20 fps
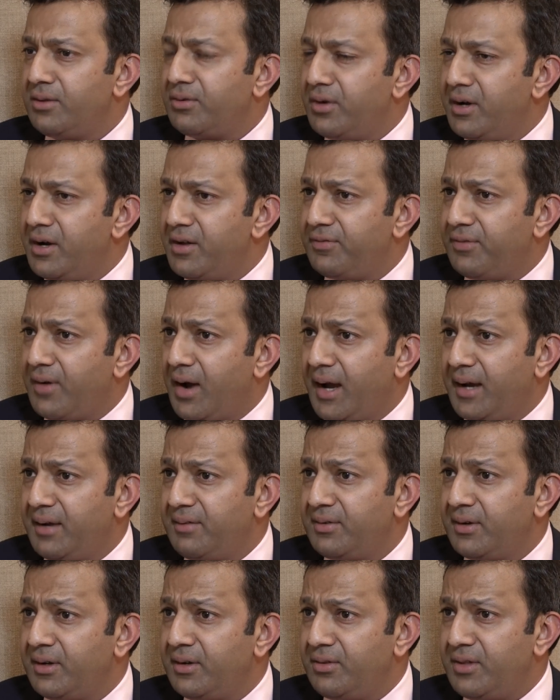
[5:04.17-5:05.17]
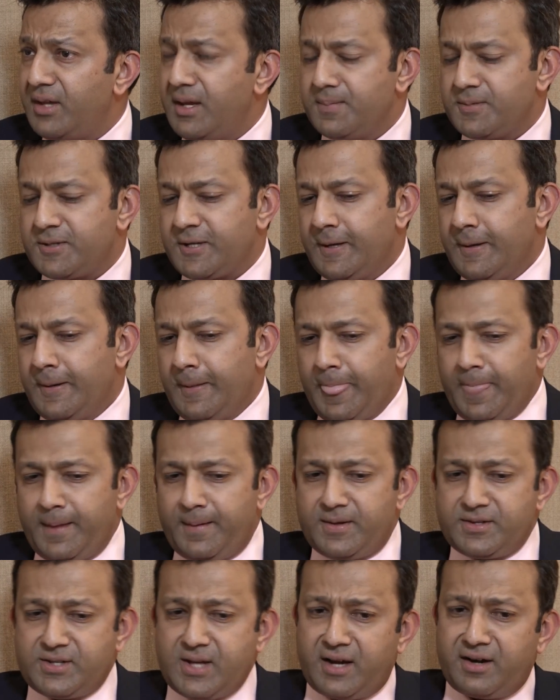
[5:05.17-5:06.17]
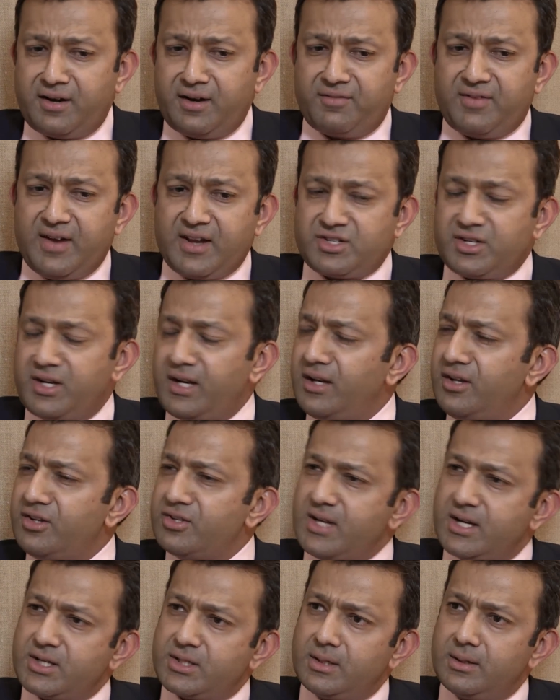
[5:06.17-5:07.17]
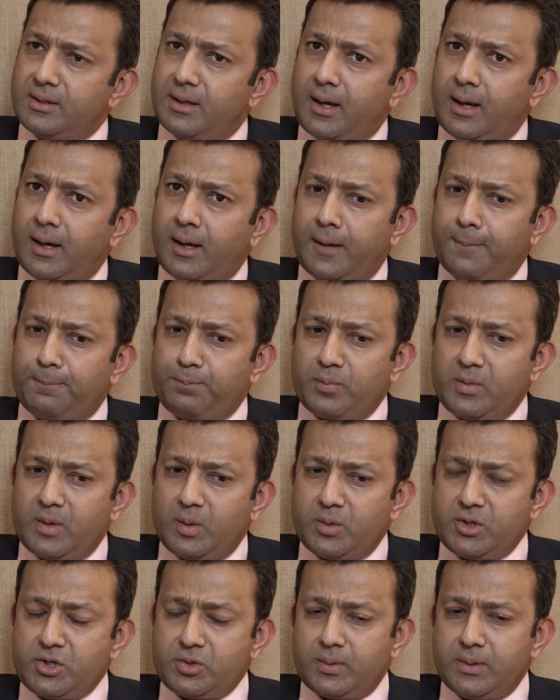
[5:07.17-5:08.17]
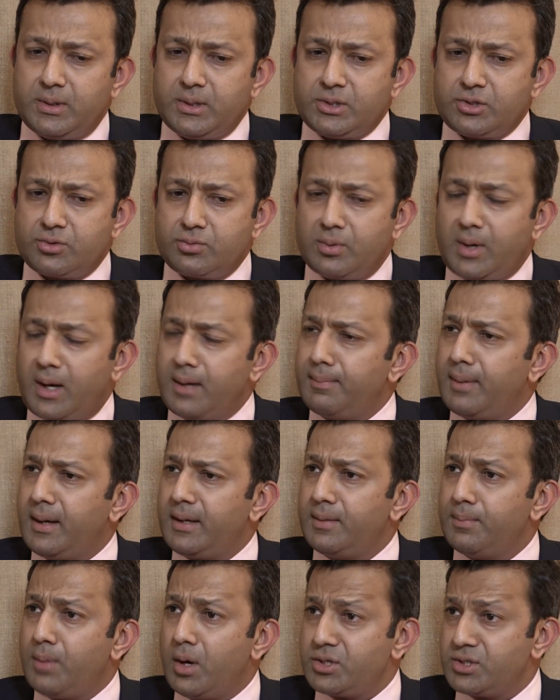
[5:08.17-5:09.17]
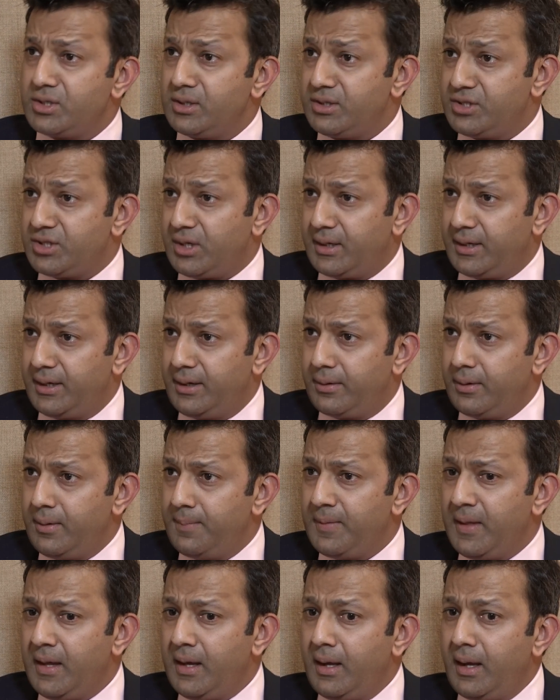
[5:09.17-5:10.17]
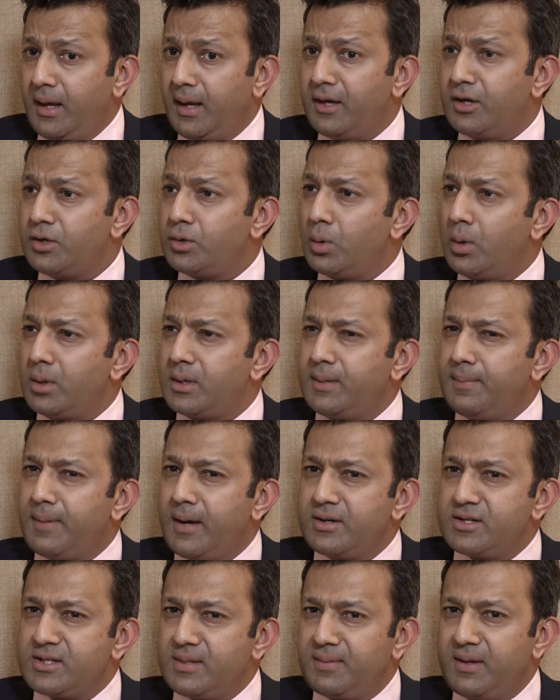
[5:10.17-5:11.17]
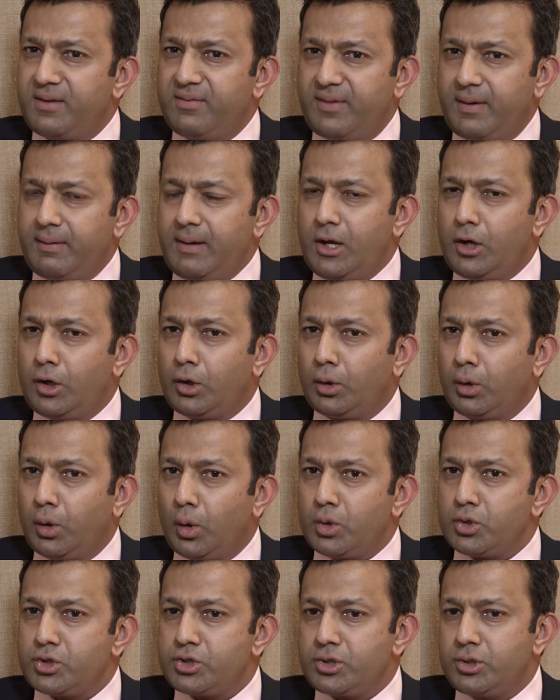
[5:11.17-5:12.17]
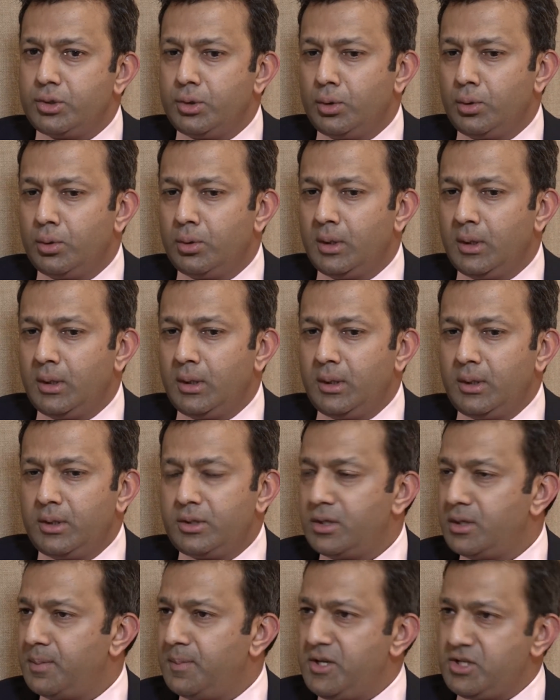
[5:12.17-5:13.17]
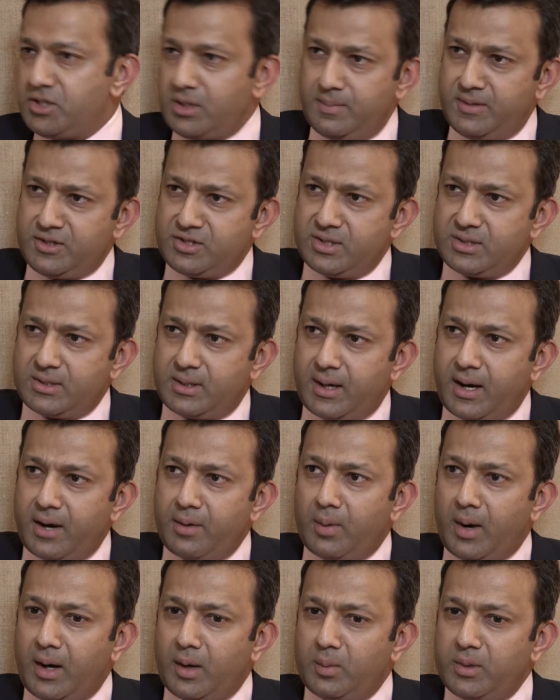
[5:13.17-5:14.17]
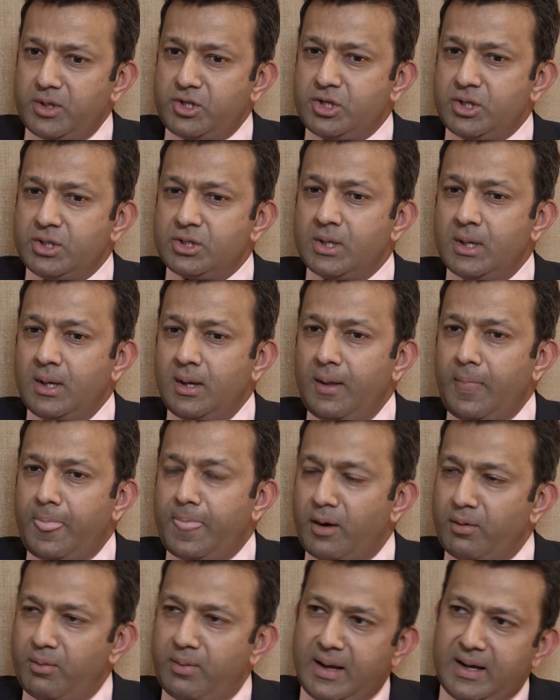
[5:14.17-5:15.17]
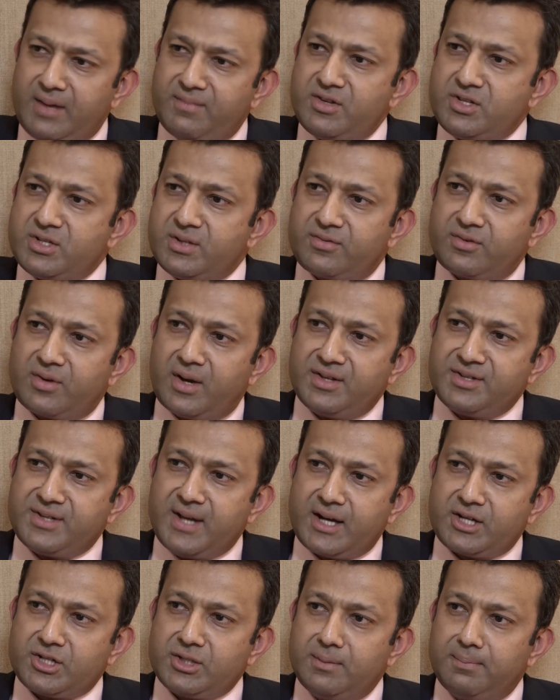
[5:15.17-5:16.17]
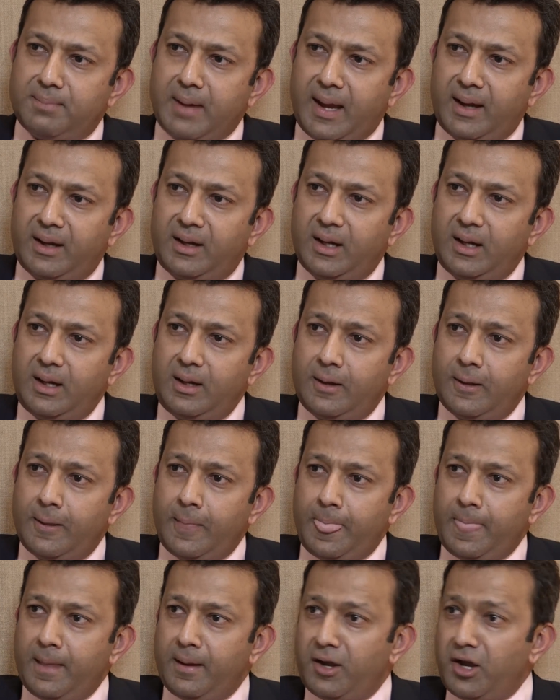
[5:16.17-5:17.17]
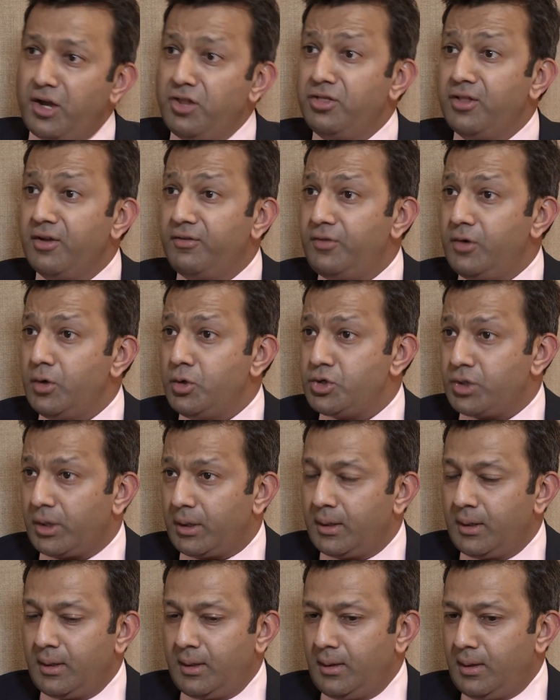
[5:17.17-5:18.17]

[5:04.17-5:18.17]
3 to 5 themes. I sat in a fascinating session which was run by the Boston Consulting Group, and it talked about something very close to to the piece of the business that I run, which is the relevance of transaction banking in the future,